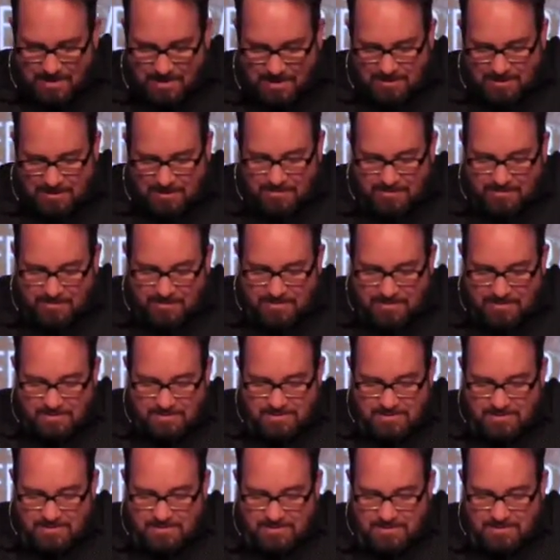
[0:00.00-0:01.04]
I love
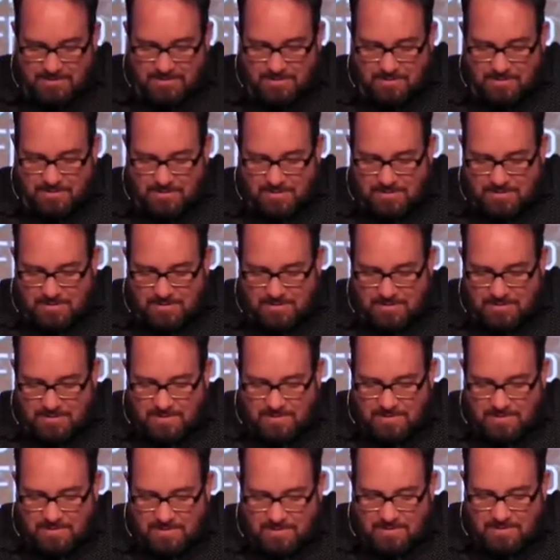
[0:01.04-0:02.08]
this,
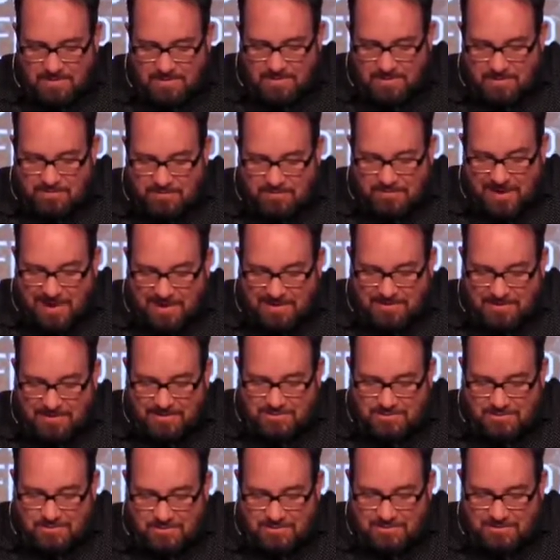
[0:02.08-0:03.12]
the fact
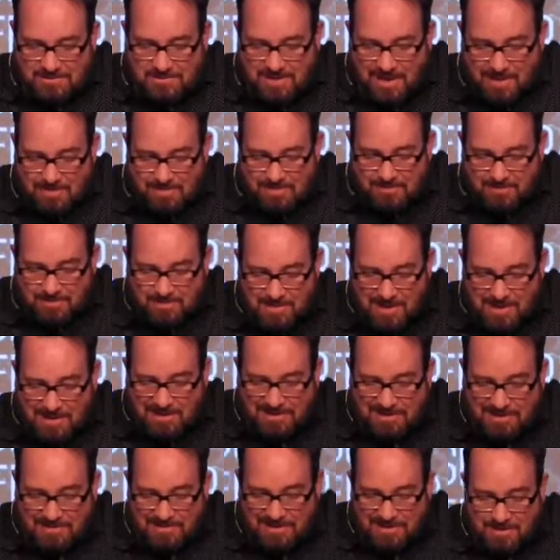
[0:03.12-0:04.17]
that true disciples
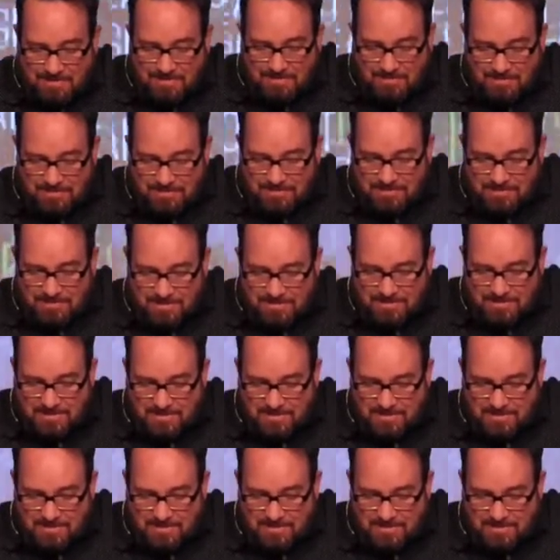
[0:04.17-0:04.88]
make disciples.